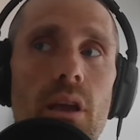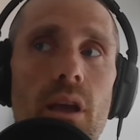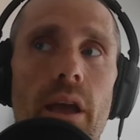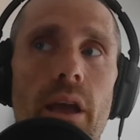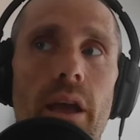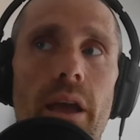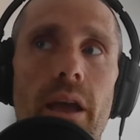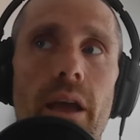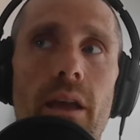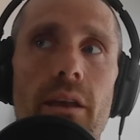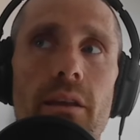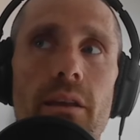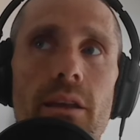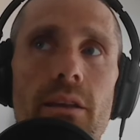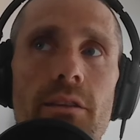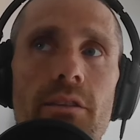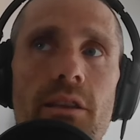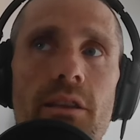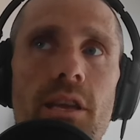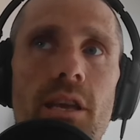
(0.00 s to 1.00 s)
And
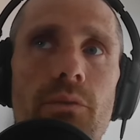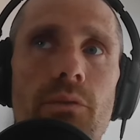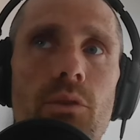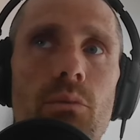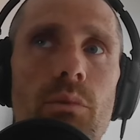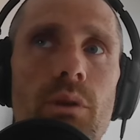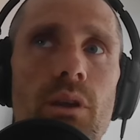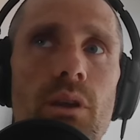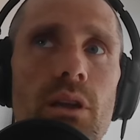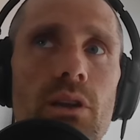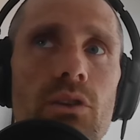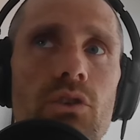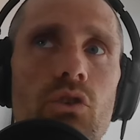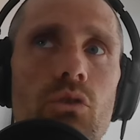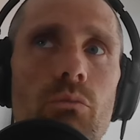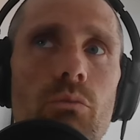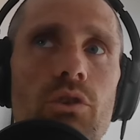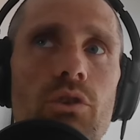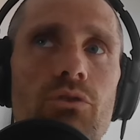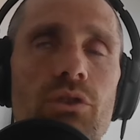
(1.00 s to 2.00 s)
it's given me like
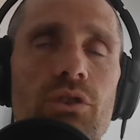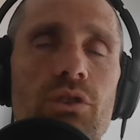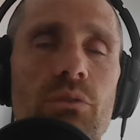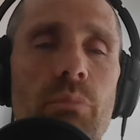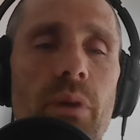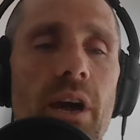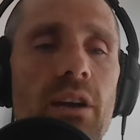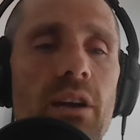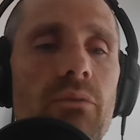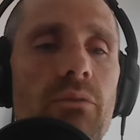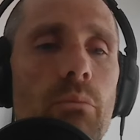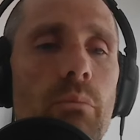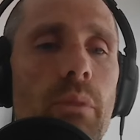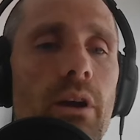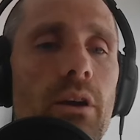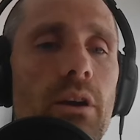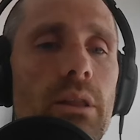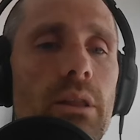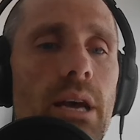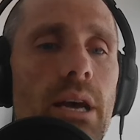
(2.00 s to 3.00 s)
so much respect for
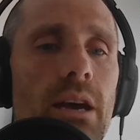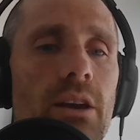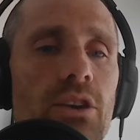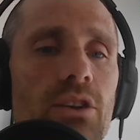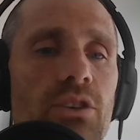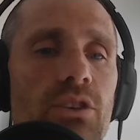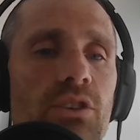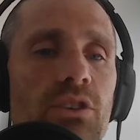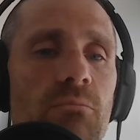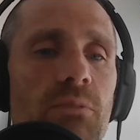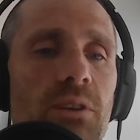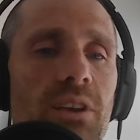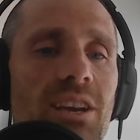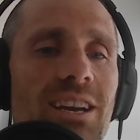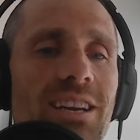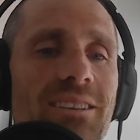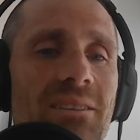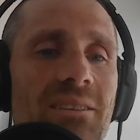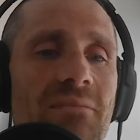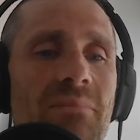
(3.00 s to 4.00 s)
marathoners
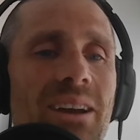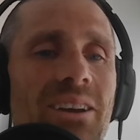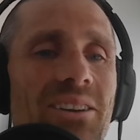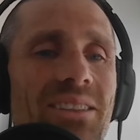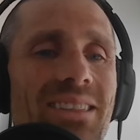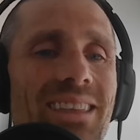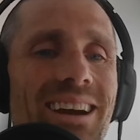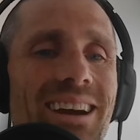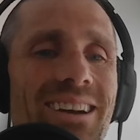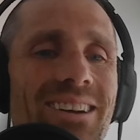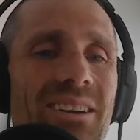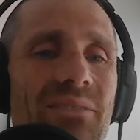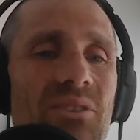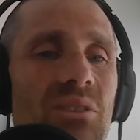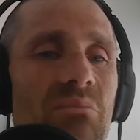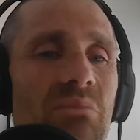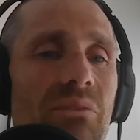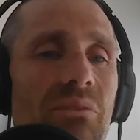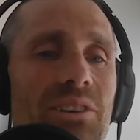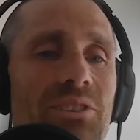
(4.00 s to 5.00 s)
because a marathoner, if
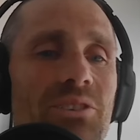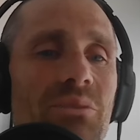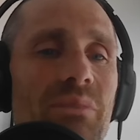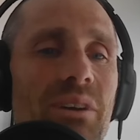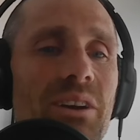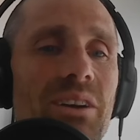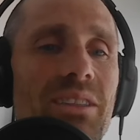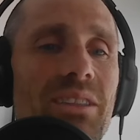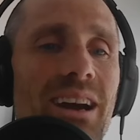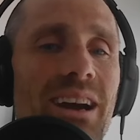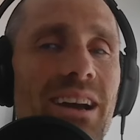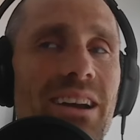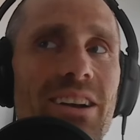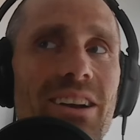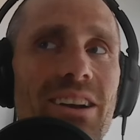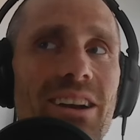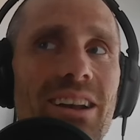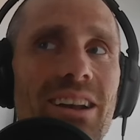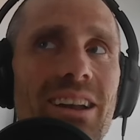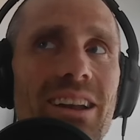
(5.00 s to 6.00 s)
you're a professional
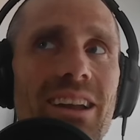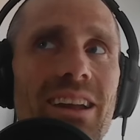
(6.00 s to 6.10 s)
marathoner,